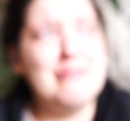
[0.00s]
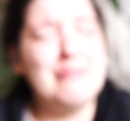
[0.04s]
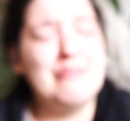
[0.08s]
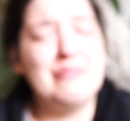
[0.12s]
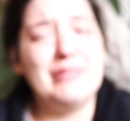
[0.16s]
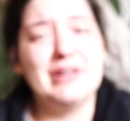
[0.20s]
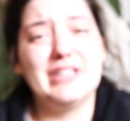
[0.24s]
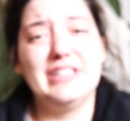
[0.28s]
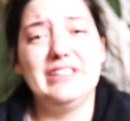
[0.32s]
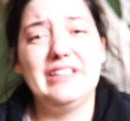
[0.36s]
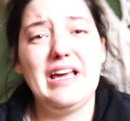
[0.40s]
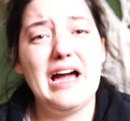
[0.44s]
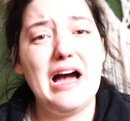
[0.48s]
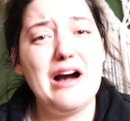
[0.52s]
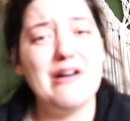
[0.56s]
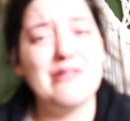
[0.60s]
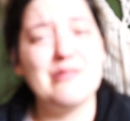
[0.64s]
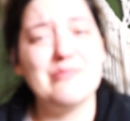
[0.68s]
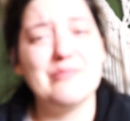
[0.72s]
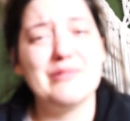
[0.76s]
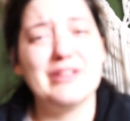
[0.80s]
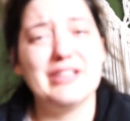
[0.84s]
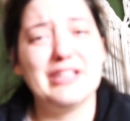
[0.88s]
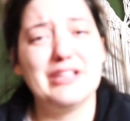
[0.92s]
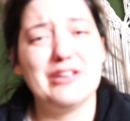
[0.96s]
but now
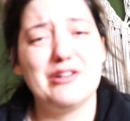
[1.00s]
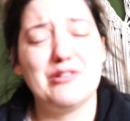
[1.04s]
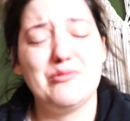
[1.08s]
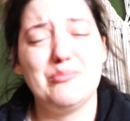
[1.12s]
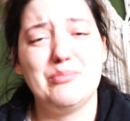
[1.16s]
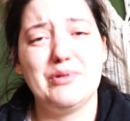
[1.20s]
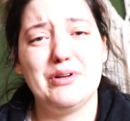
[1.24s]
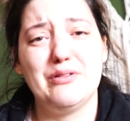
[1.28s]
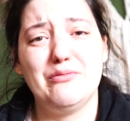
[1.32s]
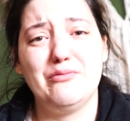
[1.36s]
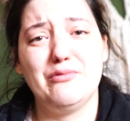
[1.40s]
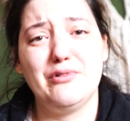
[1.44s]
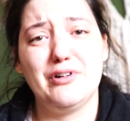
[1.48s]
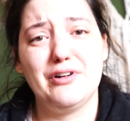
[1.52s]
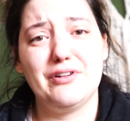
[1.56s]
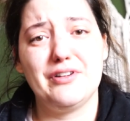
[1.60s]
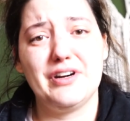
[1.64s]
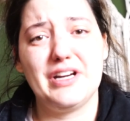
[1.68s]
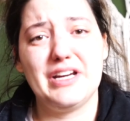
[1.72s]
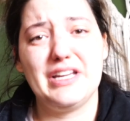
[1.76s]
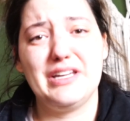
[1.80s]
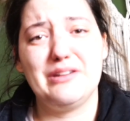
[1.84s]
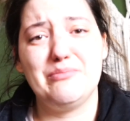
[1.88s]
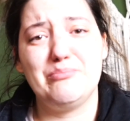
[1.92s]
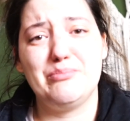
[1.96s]
I'm a little bit
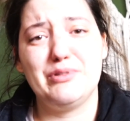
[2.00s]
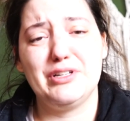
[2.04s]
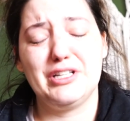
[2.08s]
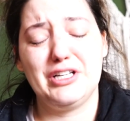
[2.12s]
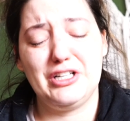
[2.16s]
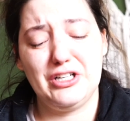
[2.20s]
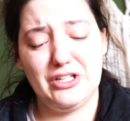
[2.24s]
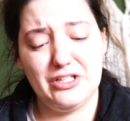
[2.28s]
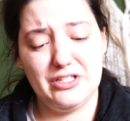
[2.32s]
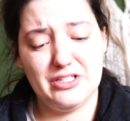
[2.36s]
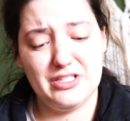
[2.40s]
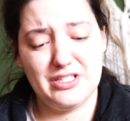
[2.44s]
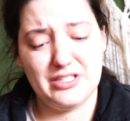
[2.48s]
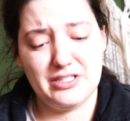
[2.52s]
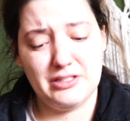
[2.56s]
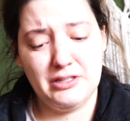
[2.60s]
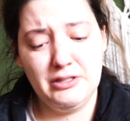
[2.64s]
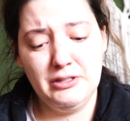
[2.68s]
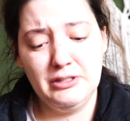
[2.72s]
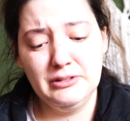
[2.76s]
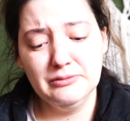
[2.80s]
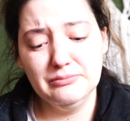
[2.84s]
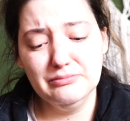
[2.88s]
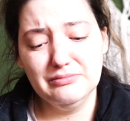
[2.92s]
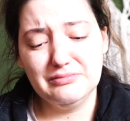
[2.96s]
worried because
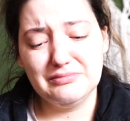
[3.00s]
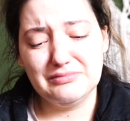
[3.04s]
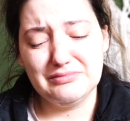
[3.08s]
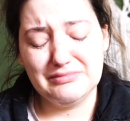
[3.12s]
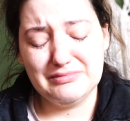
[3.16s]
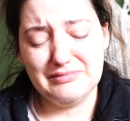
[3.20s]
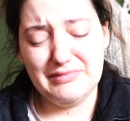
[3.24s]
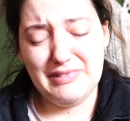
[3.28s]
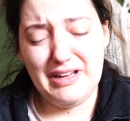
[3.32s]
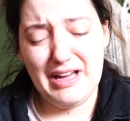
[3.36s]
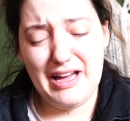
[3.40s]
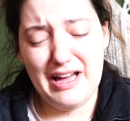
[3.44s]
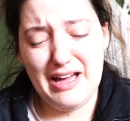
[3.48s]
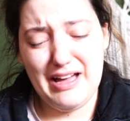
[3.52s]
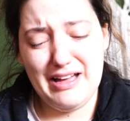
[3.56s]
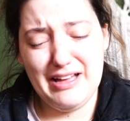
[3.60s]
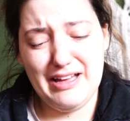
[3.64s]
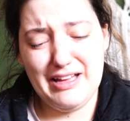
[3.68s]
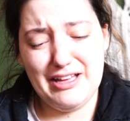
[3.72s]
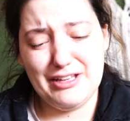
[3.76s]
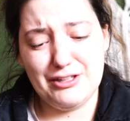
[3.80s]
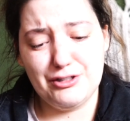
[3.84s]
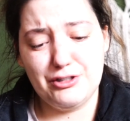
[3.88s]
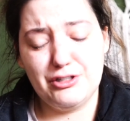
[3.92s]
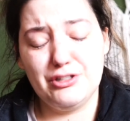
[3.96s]

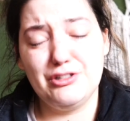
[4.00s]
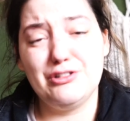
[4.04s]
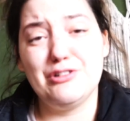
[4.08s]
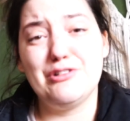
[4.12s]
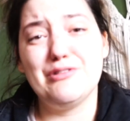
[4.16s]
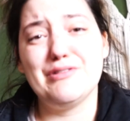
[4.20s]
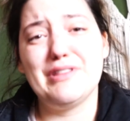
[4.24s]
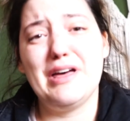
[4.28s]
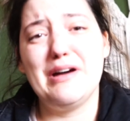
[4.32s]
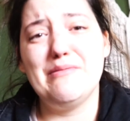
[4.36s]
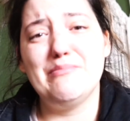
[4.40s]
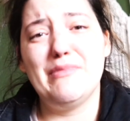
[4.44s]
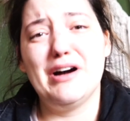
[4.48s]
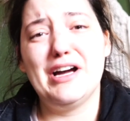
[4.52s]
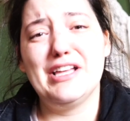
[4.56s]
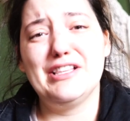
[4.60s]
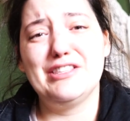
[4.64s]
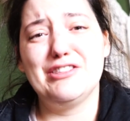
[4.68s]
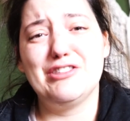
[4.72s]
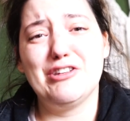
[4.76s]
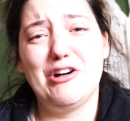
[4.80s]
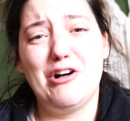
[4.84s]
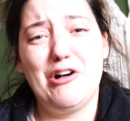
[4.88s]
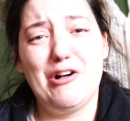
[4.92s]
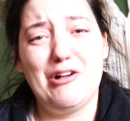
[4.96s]
you know that my
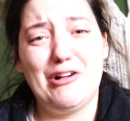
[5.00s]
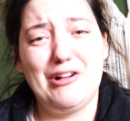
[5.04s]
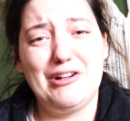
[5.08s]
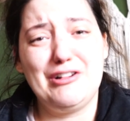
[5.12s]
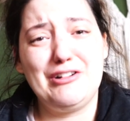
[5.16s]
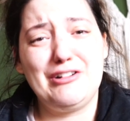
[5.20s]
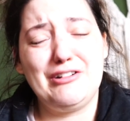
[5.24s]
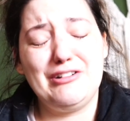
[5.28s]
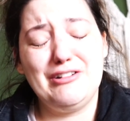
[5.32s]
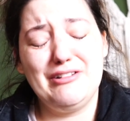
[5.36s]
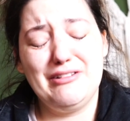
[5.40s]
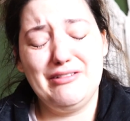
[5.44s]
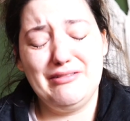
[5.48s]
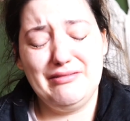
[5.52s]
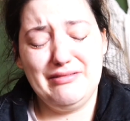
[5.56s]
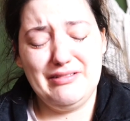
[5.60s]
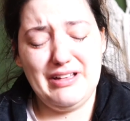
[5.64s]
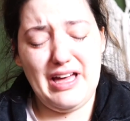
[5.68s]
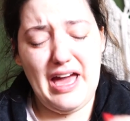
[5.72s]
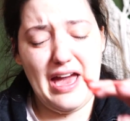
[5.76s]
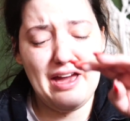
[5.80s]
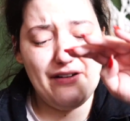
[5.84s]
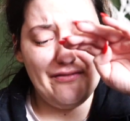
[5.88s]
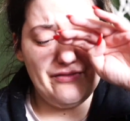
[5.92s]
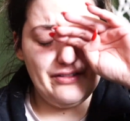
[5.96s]
dog,
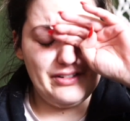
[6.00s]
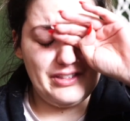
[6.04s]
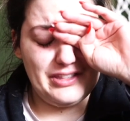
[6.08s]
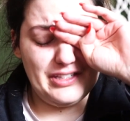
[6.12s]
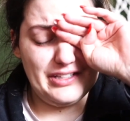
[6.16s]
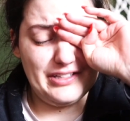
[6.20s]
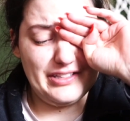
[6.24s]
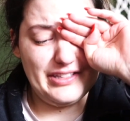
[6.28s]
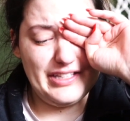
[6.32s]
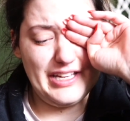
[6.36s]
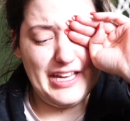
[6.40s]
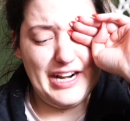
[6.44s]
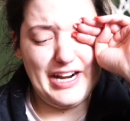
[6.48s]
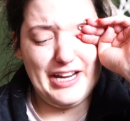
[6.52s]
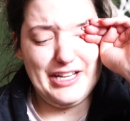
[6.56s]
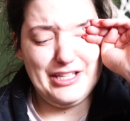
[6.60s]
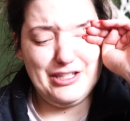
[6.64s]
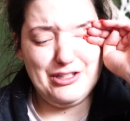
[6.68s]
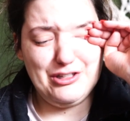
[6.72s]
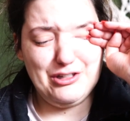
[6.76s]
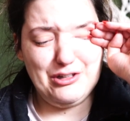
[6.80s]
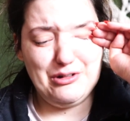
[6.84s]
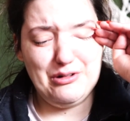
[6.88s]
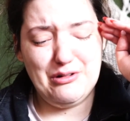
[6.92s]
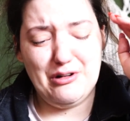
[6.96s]
everything that I
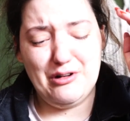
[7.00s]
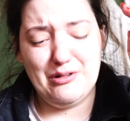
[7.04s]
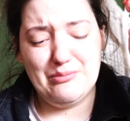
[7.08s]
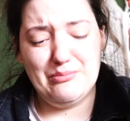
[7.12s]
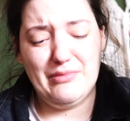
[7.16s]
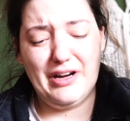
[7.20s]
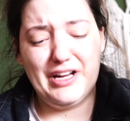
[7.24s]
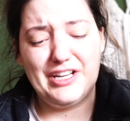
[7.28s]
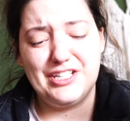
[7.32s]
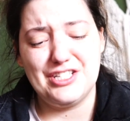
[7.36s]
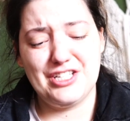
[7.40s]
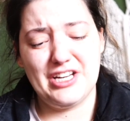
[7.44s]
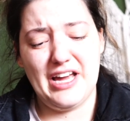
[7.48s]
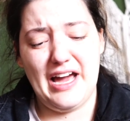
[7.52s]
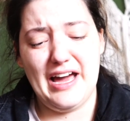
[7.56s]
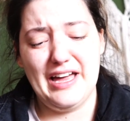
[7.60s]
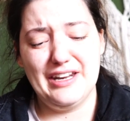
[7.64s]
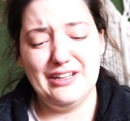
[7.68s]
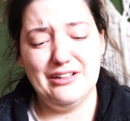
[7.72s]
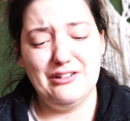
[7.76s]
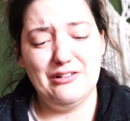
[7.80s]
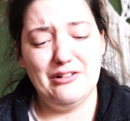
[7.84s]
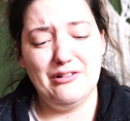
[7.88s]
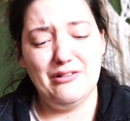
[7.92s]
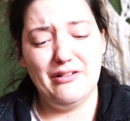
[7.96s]
do on my
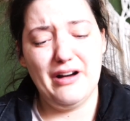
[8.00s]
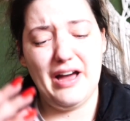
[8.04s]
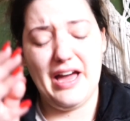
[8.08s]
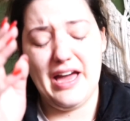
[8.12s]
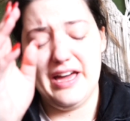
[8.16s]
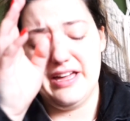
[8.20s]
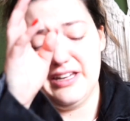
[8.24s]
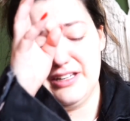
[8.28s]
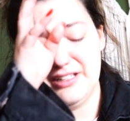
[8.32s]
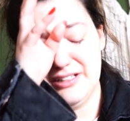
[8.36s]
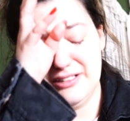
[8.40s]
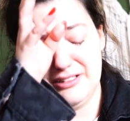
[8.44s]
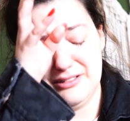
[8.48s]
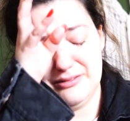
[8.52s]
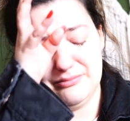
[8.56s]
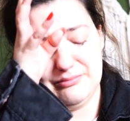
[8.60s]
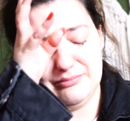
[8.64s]
channel and